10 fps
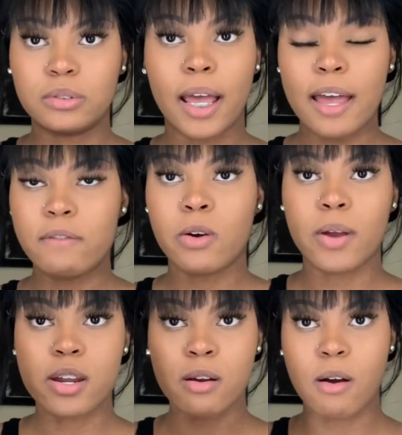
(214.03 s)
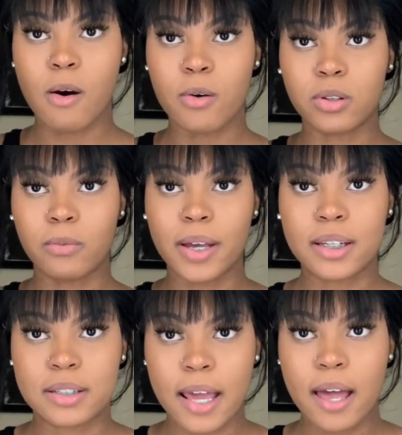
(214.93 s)
Have your hair all the way
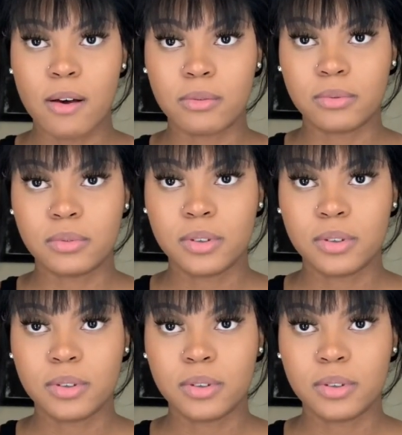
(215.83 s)
down.